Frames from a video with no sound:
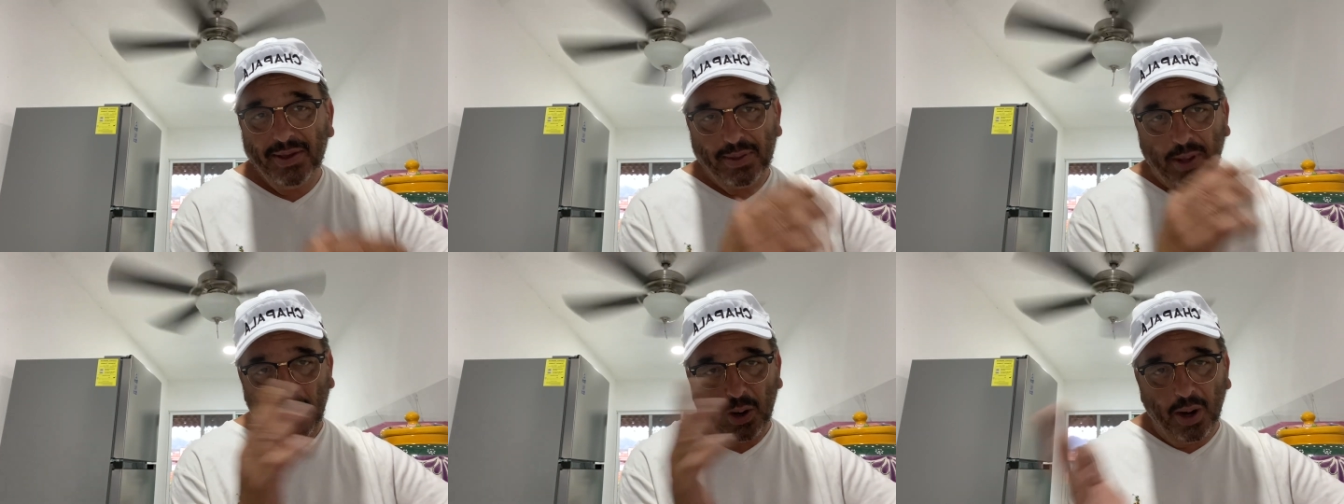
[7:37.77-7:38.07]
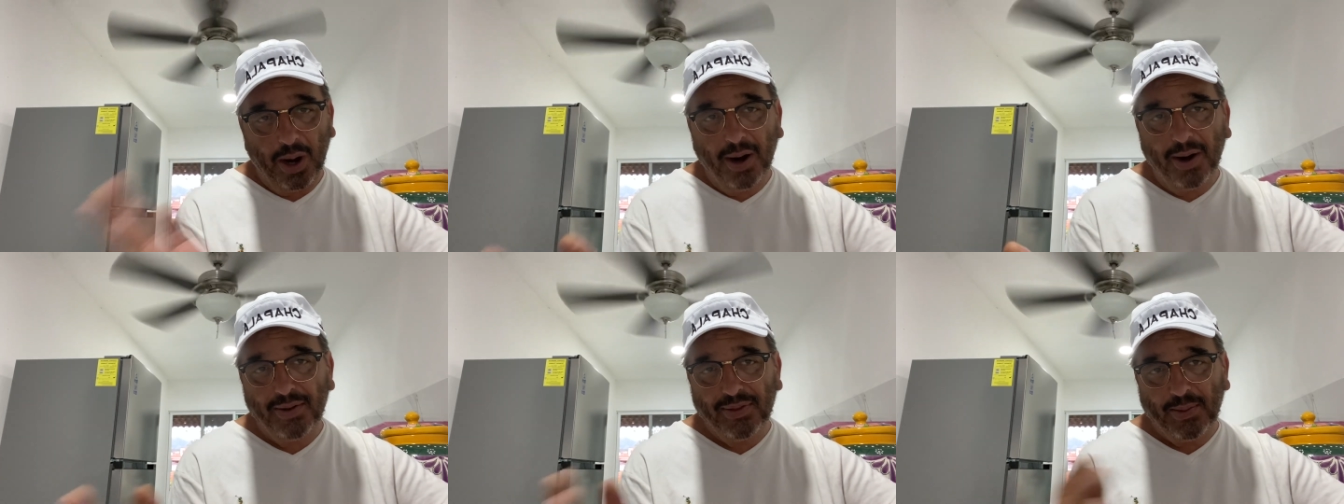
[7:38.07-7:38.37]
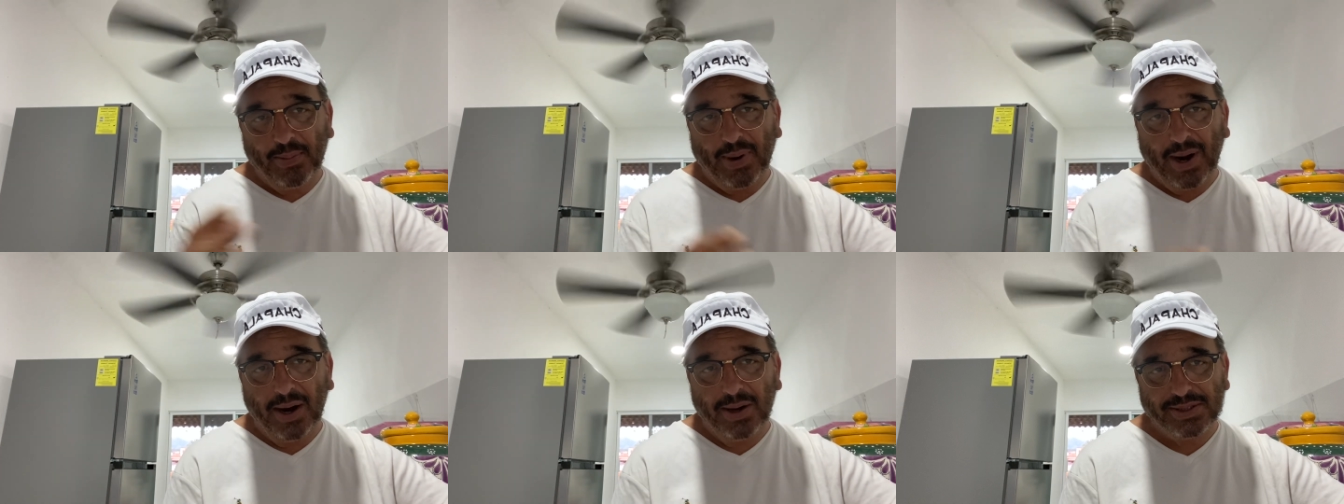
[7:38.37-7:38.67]
there are
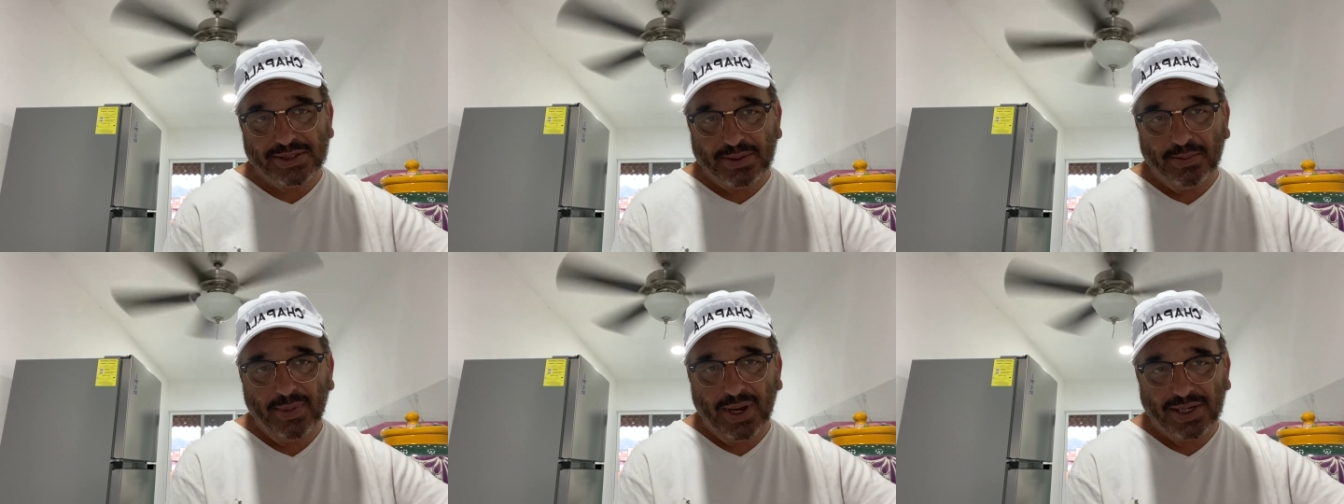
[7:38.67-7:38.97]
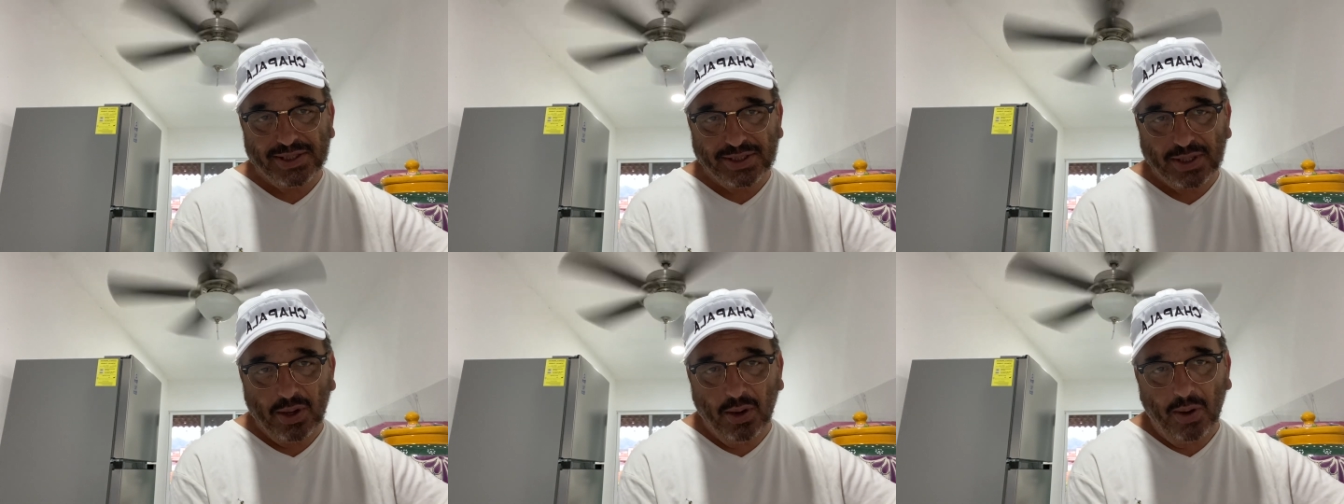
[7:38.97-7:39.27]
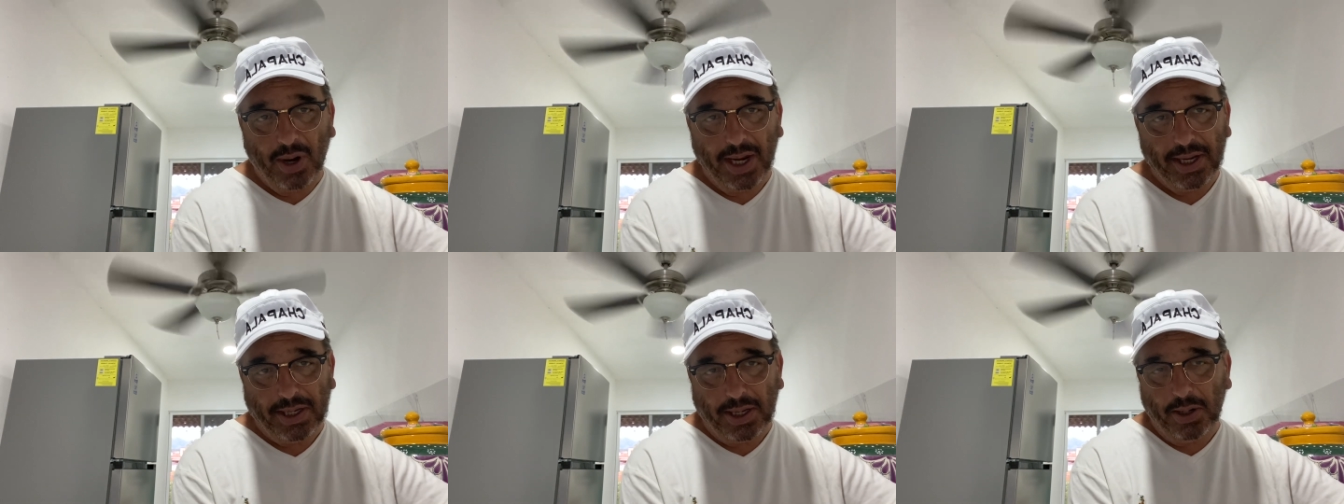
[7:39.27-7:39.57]
other parts of
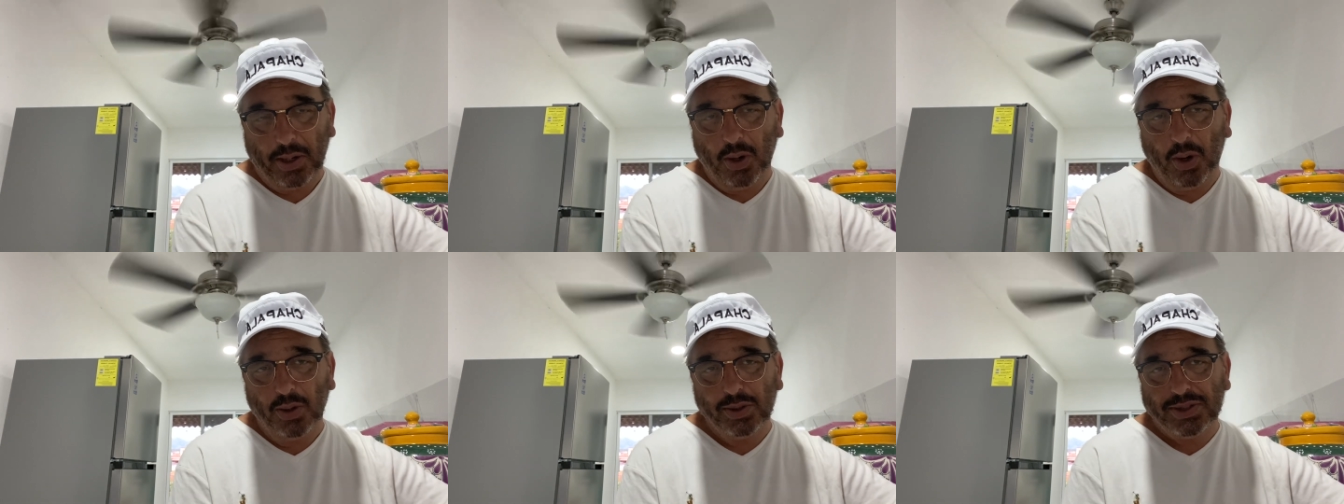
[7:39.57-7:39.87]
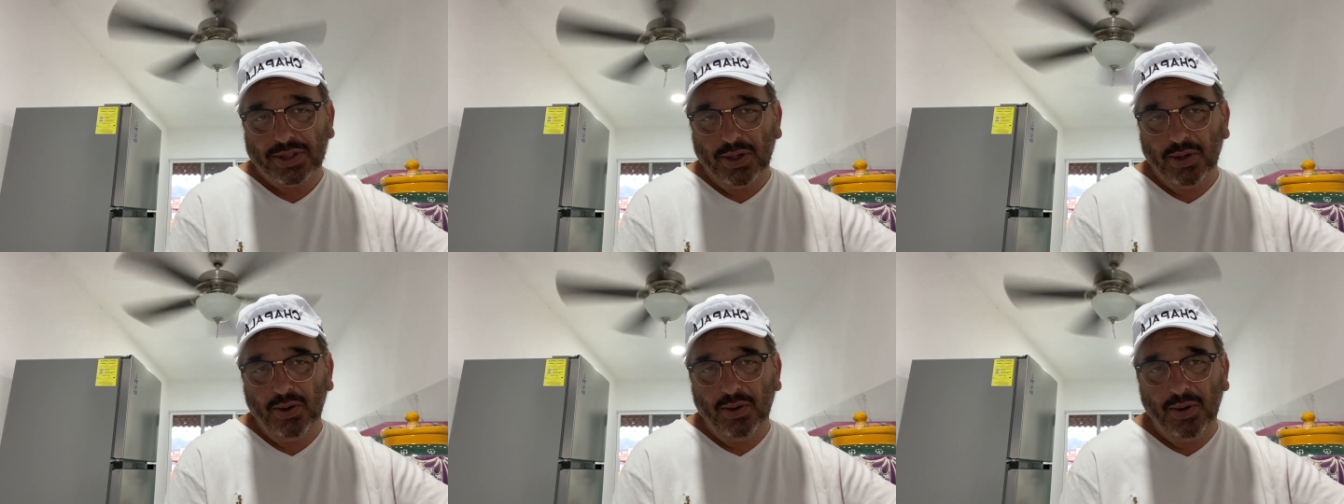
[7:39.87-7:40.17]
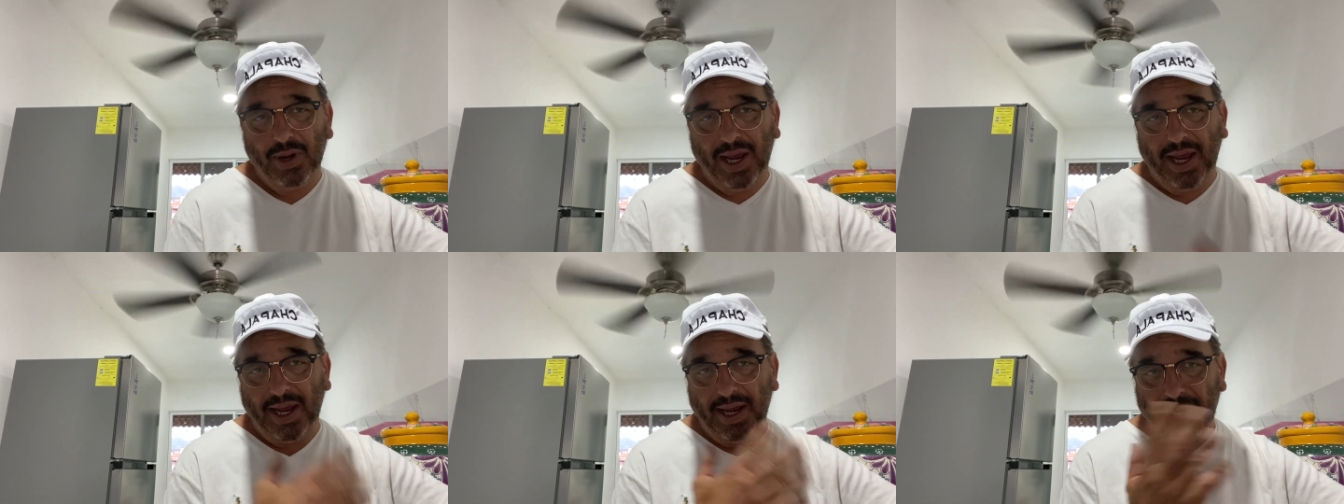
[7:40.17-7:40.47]
Mexico I can go
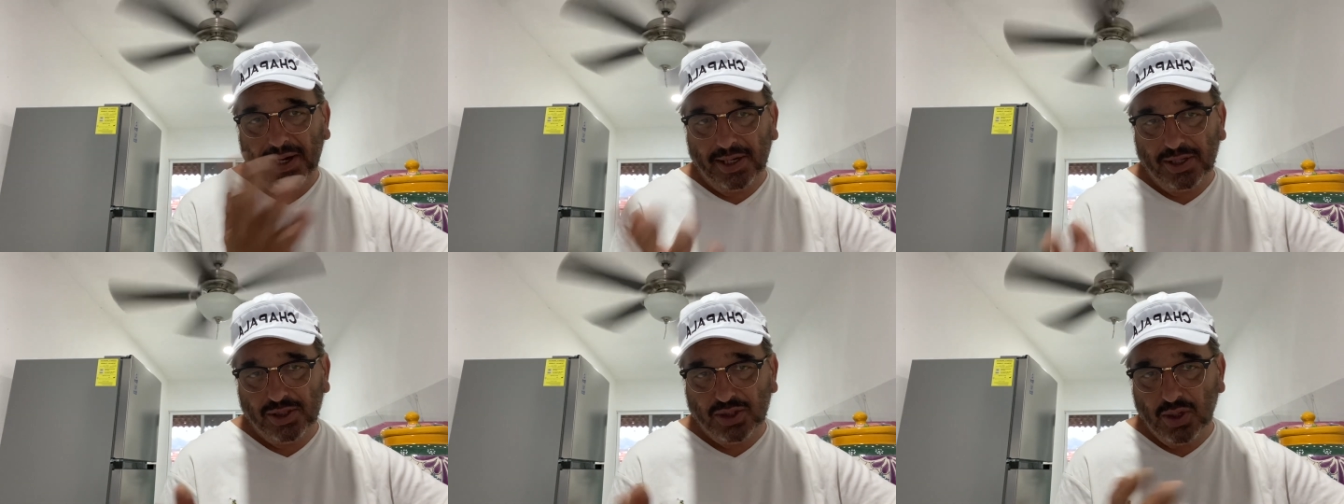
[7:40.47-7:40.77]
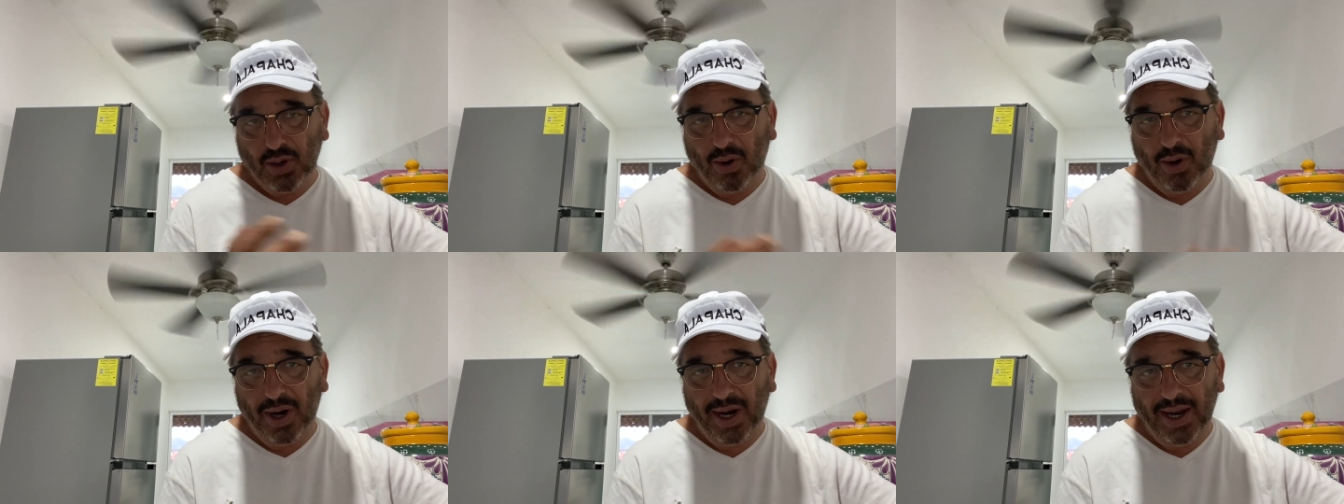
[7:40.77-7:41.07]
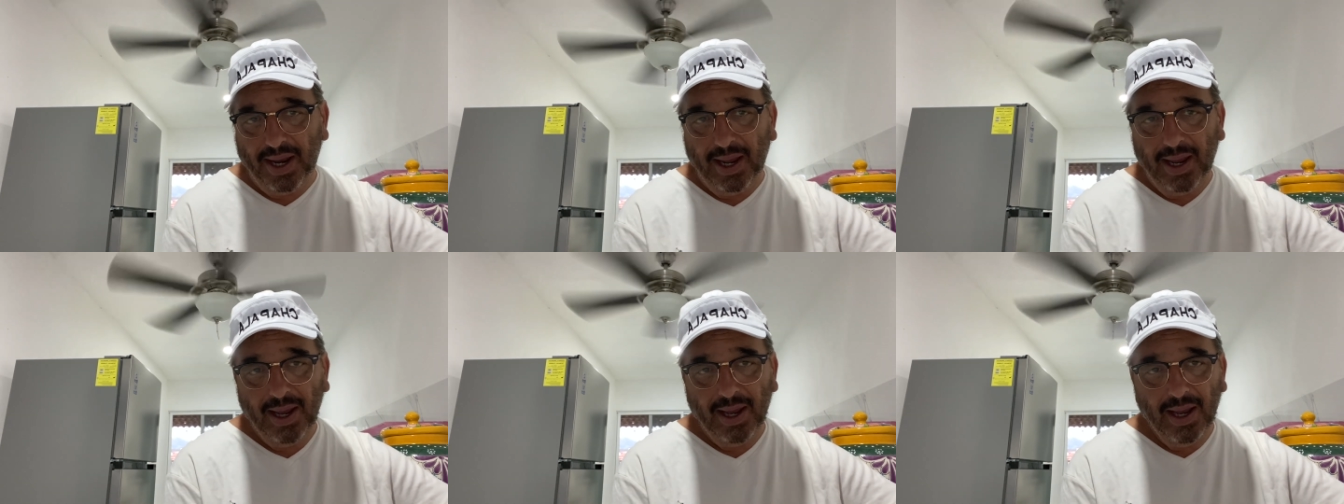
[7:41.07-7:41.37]
to and
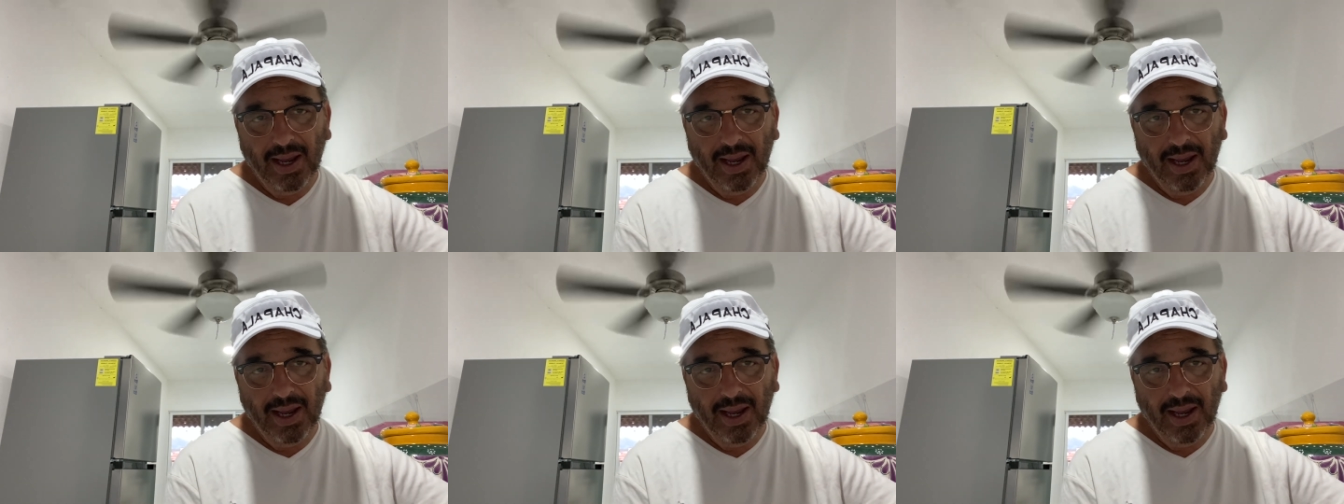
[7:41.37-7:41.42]
enjoy,